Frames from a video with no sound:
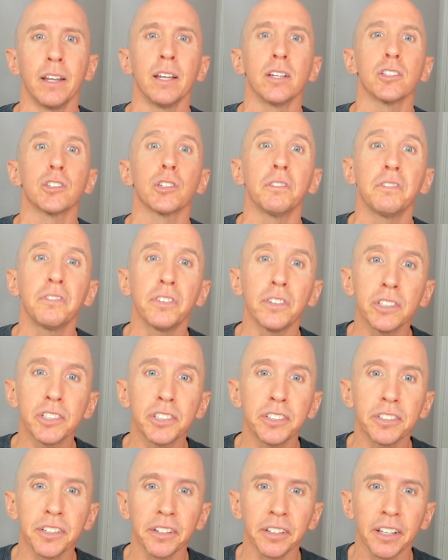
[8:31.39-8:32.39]
So
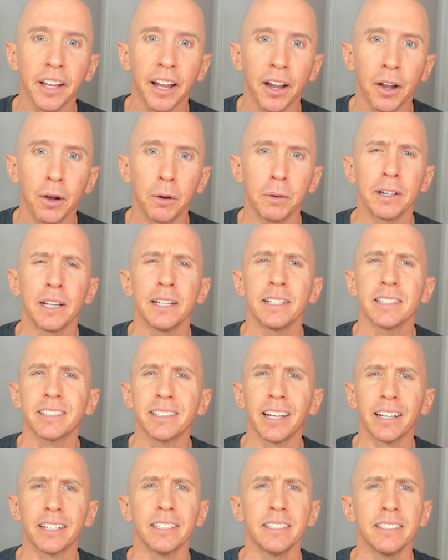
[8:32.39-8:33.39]
first is allow.
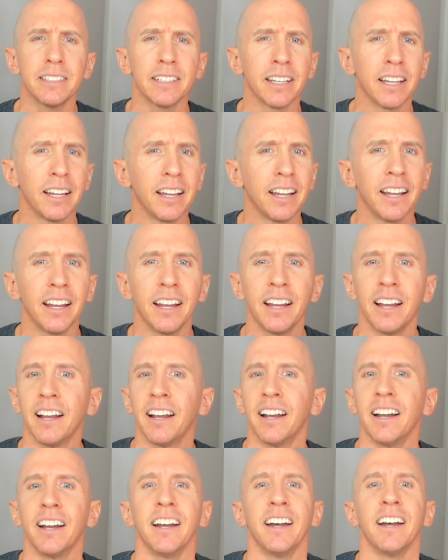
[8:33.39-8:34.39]
Second,
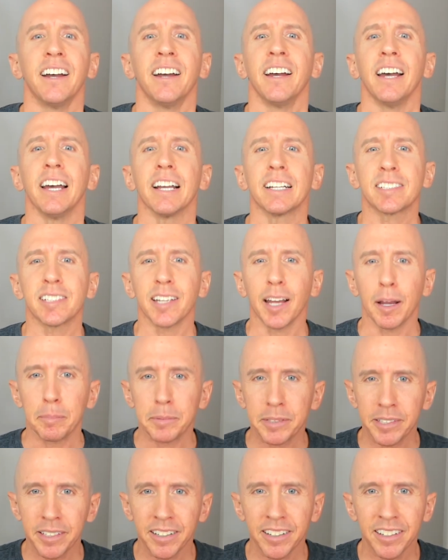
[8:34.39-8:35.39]

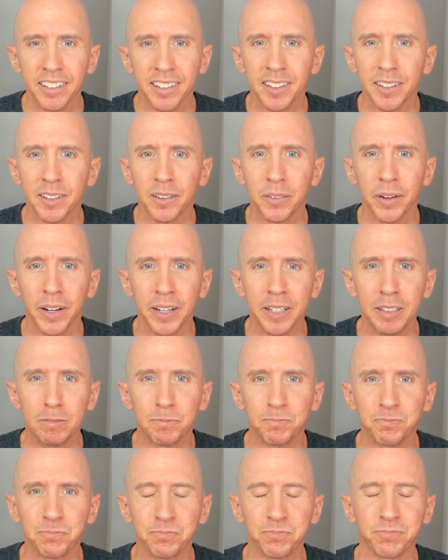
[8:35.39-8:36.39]
accept, right?
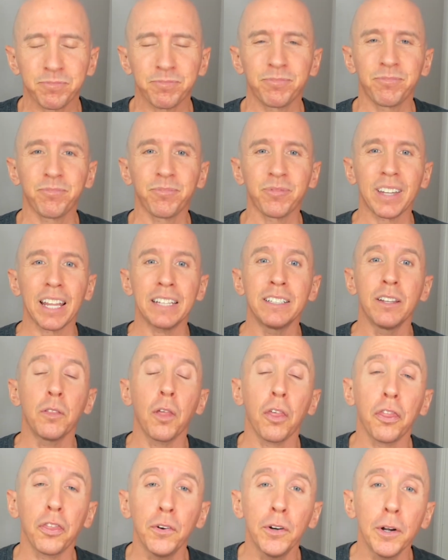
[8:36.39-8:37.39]
And then
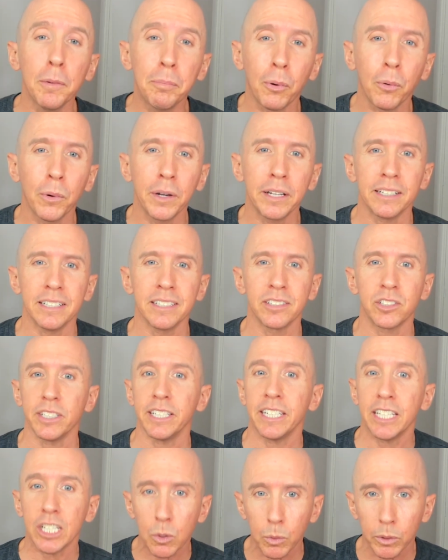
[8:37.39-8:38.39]
the third point is
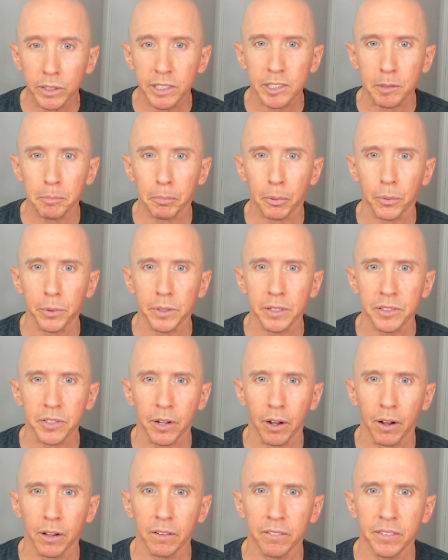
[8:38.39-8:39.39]
equally as important as
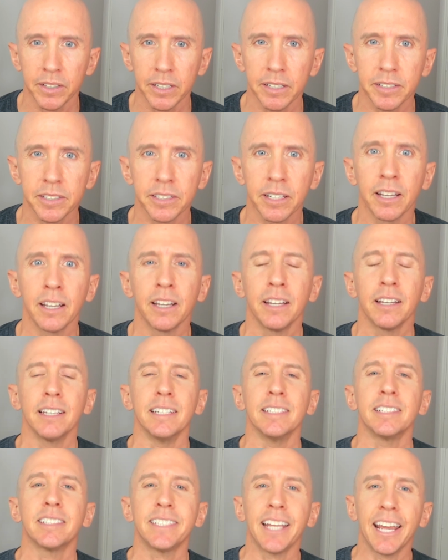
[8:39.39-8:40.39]
all of these,
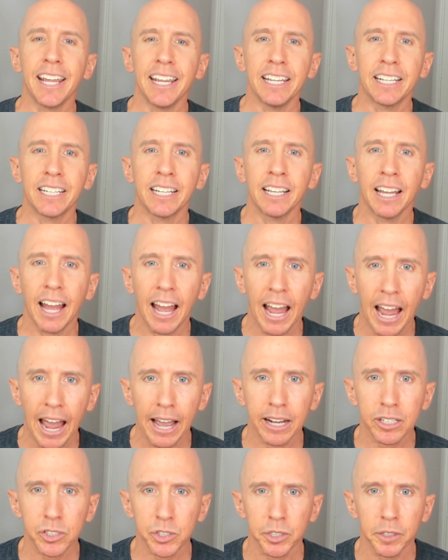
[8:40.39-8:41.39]
is take
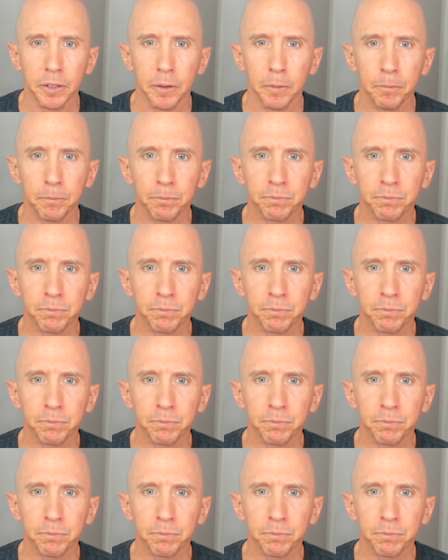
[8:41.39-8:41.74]
action.